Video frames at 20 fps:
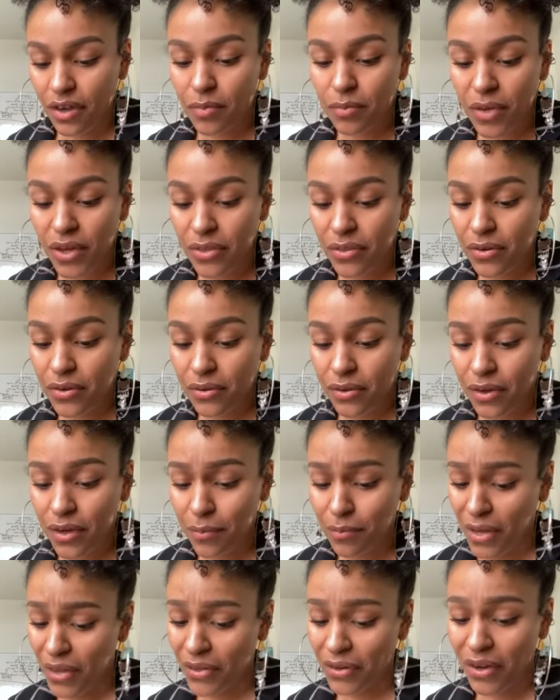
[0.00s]

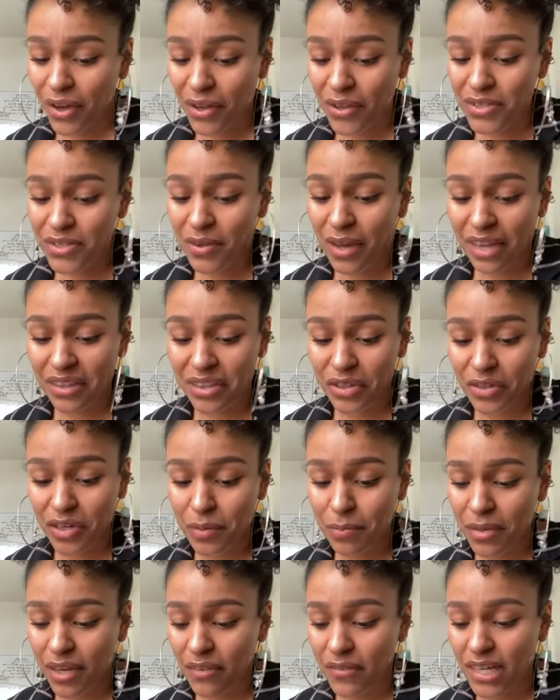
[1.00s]
Her mother also had the
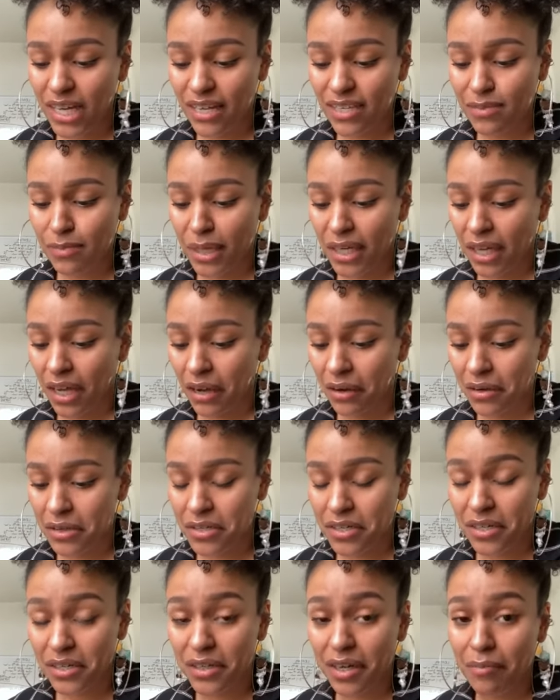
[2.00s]
grip of an X-Men
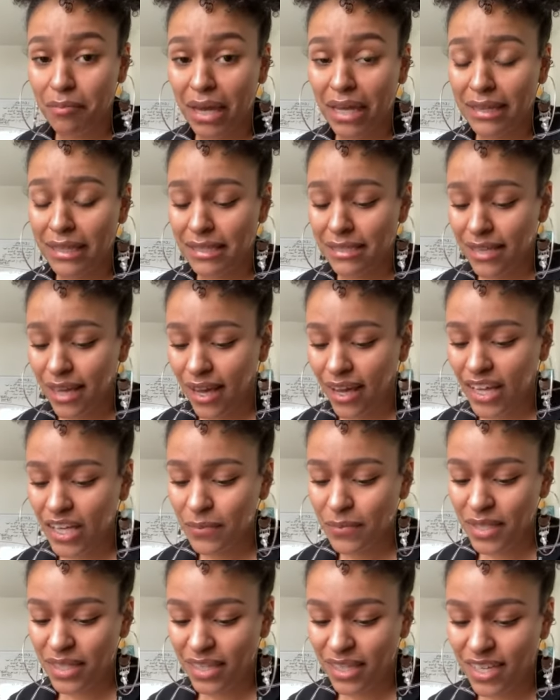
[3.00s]
character, and by the
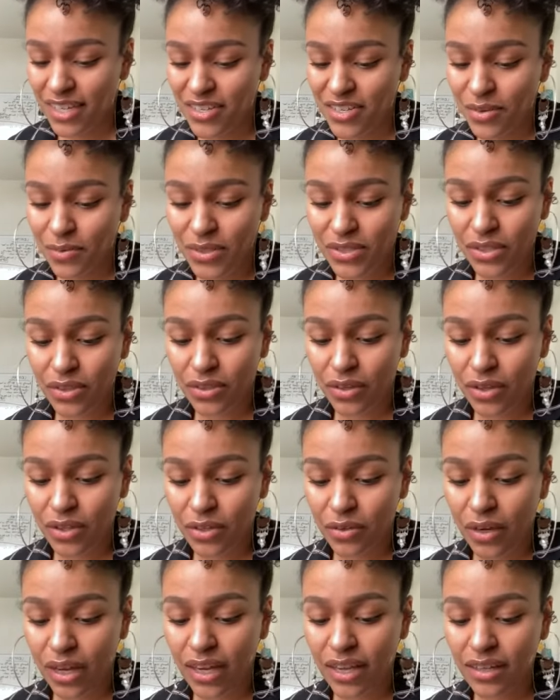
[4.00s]
time Keisha was in
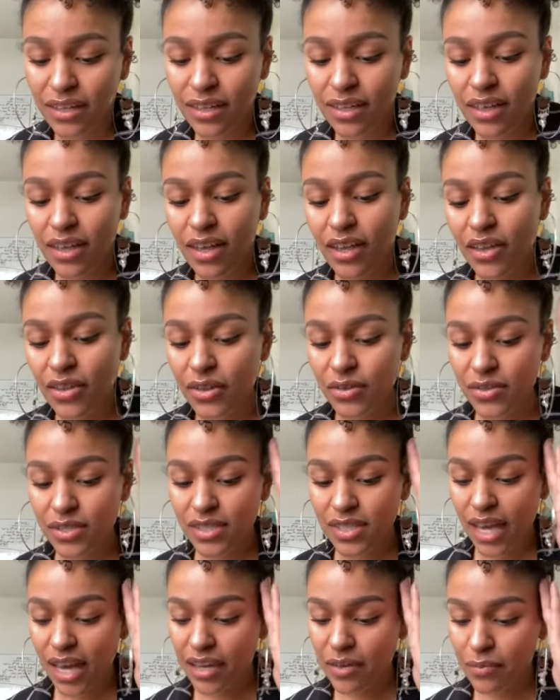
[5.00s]
third grade,
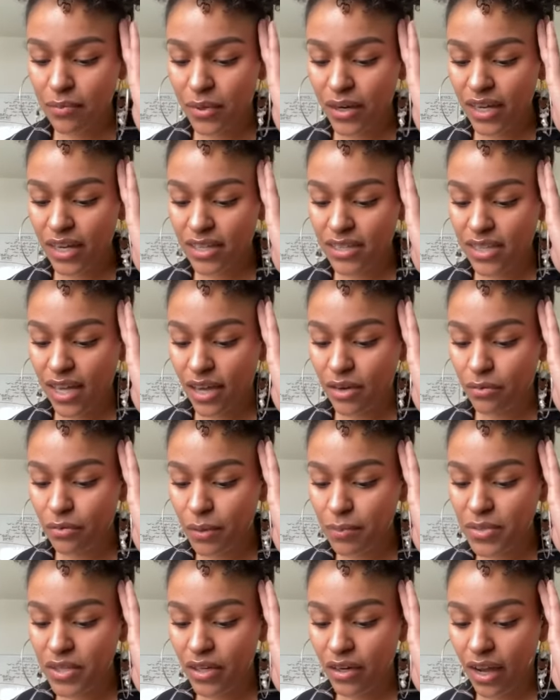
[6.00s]
those tight braids had
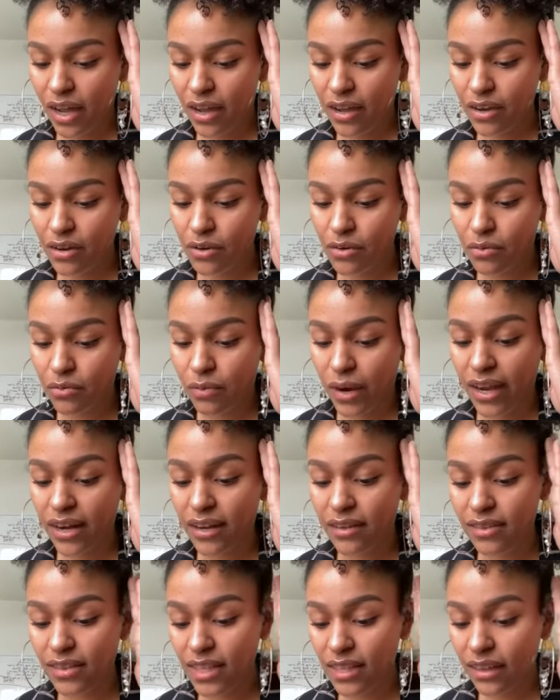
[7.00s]
ripped her hair
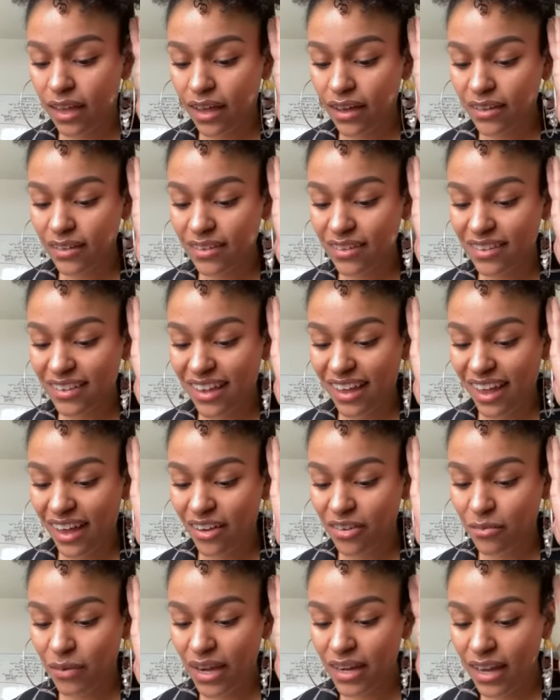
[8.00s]
right out
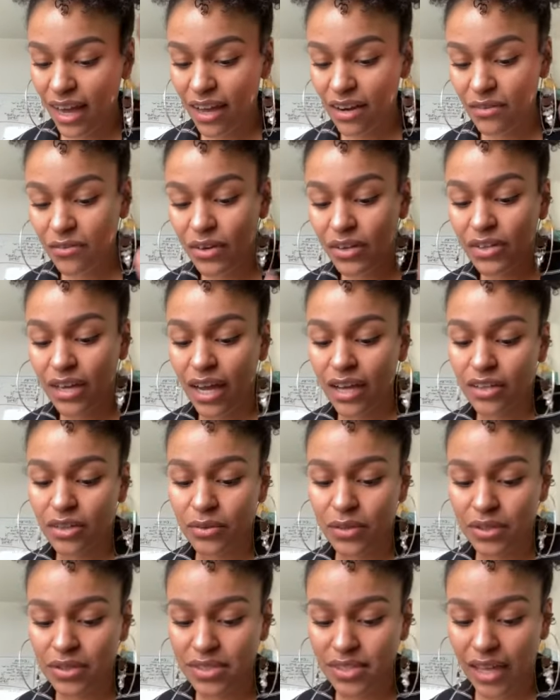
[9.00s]
of her
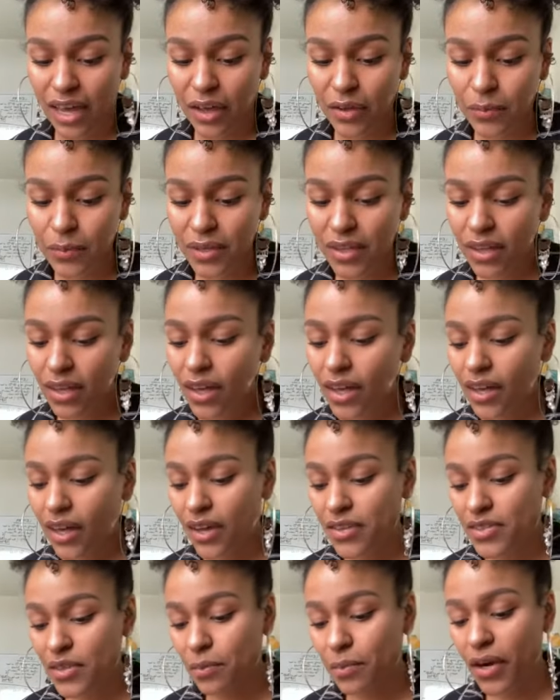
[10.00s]
9-year-old scalp,
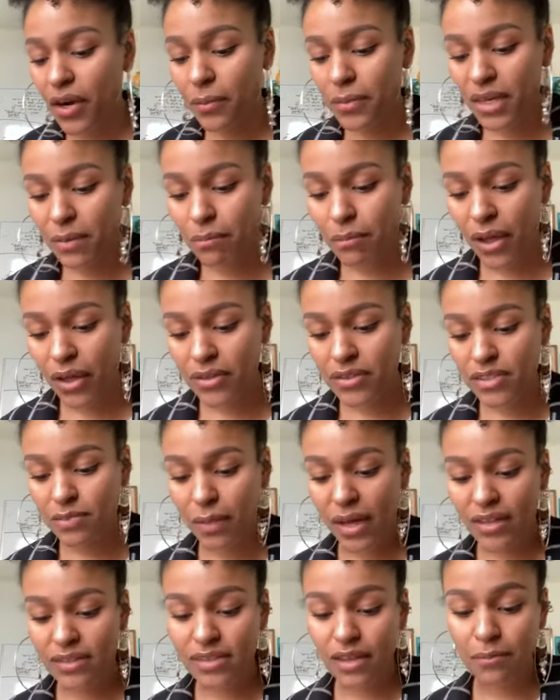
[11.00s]
causing permanent bald
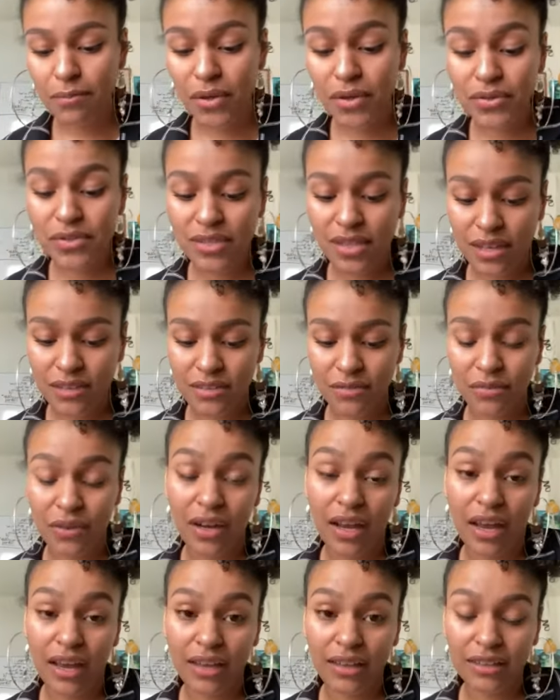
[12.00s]
spots on both sides of
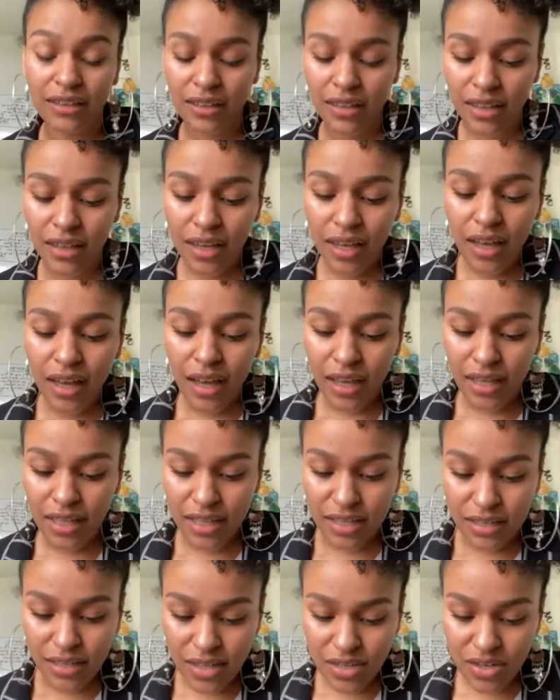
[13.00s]
her head, a
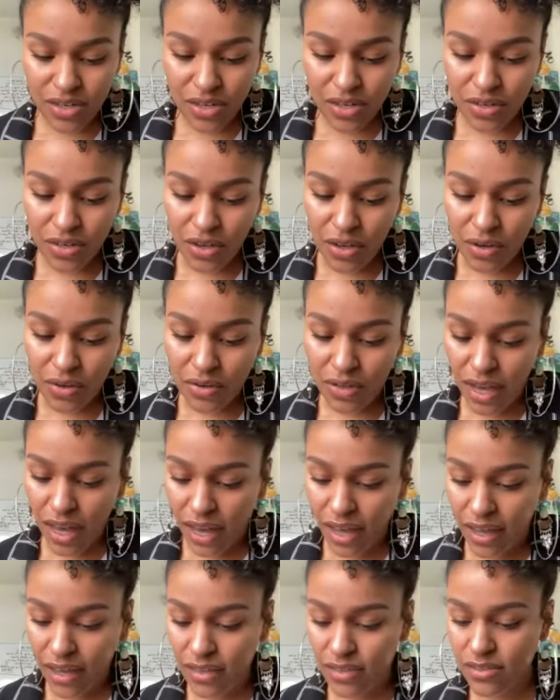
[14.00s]
condition known
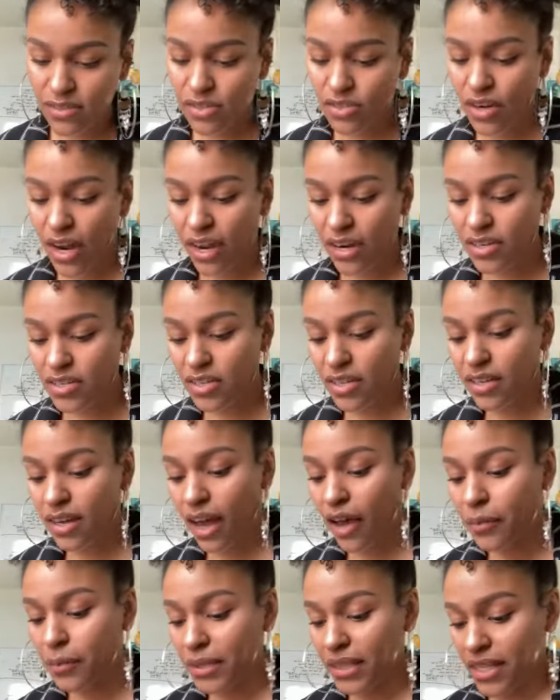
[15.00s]
as
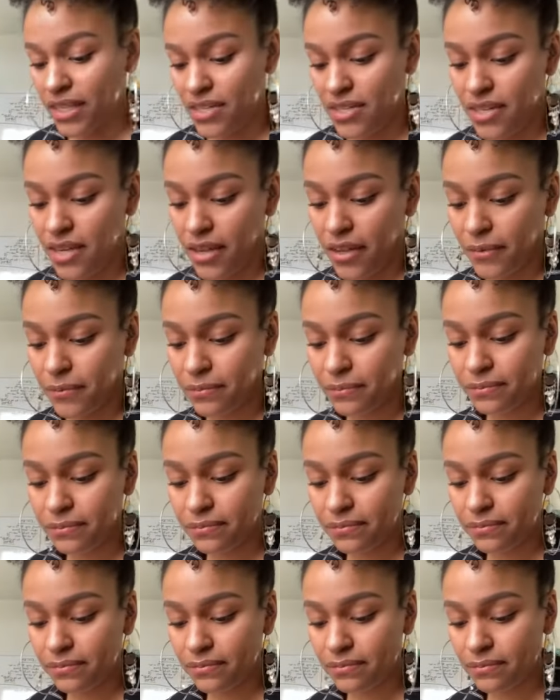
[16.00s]
traction alopecia.
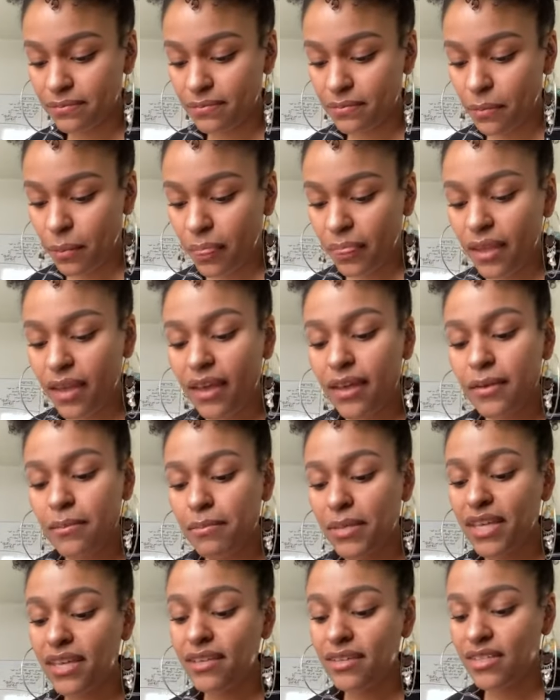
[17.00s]

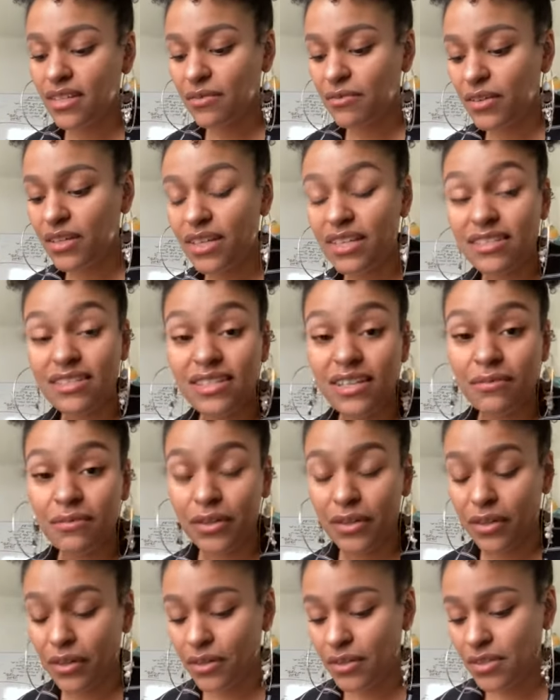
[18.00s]
Being different is
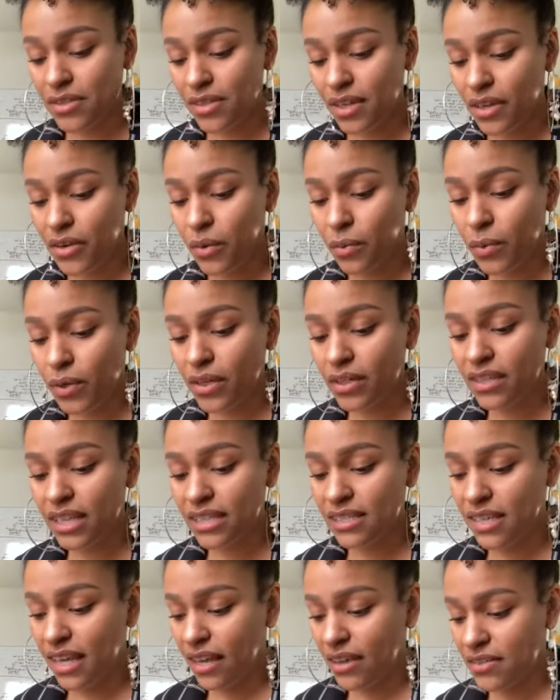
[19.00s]
difficult in a world
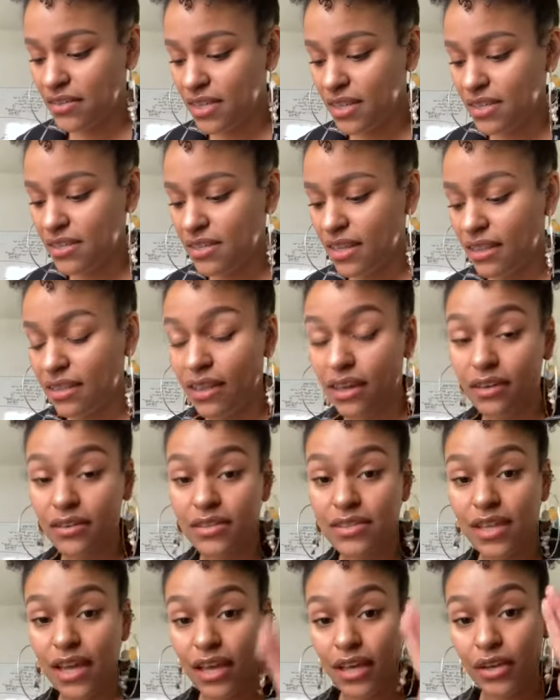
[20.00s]
that tells us that
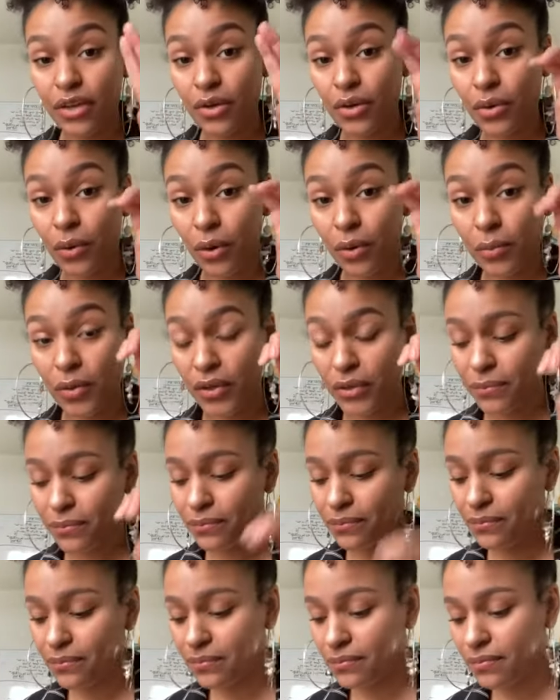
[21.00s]
there is a normal.
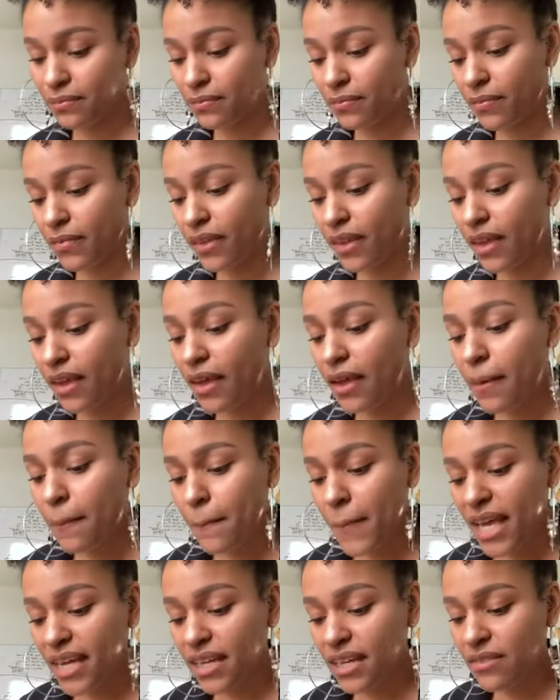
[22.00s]

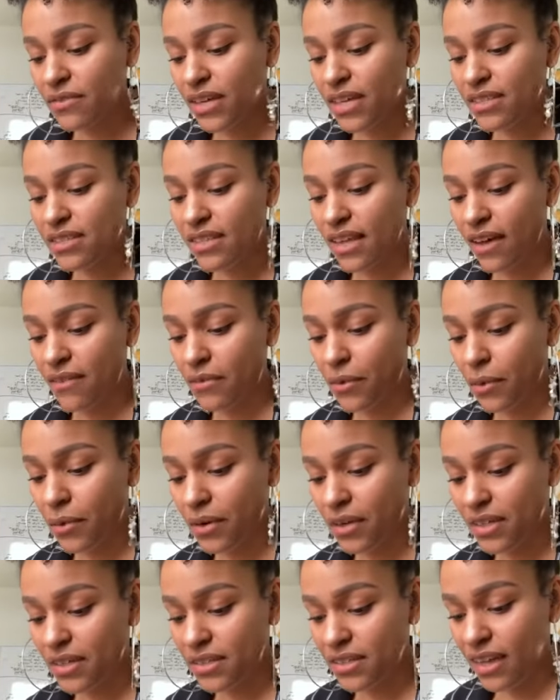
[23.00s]
Many of us have
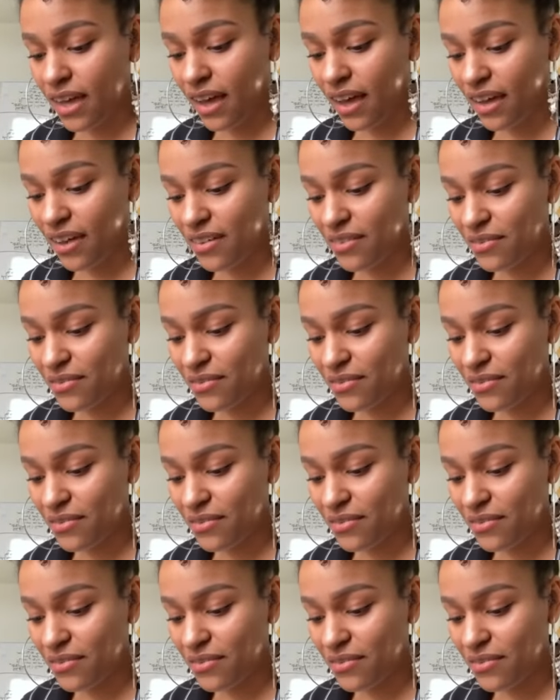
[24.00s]
oriented